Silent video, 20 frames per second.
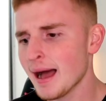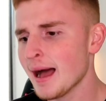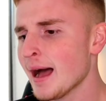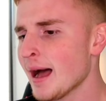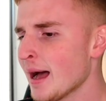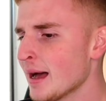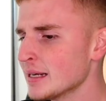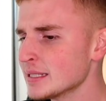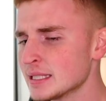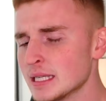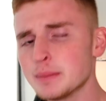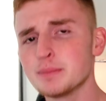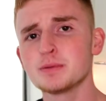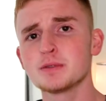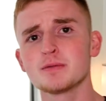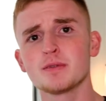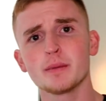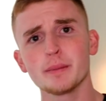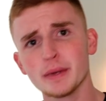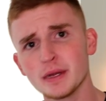Ah,
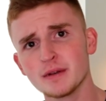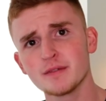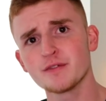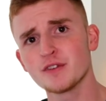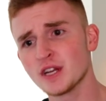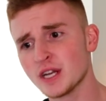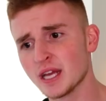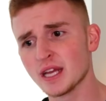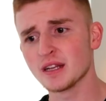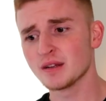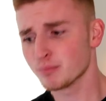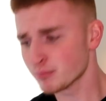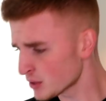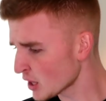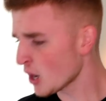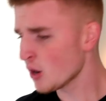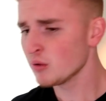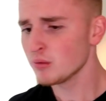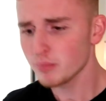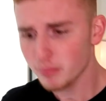tips from Infinite.
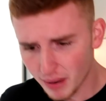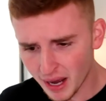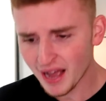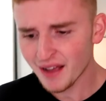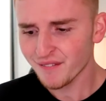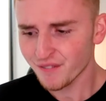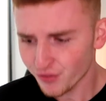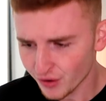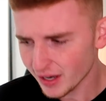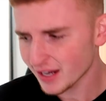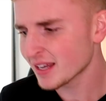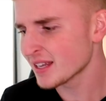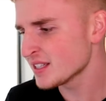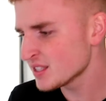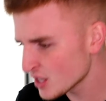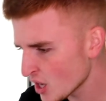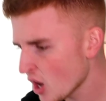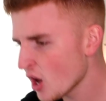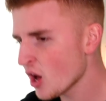Don't buy freaking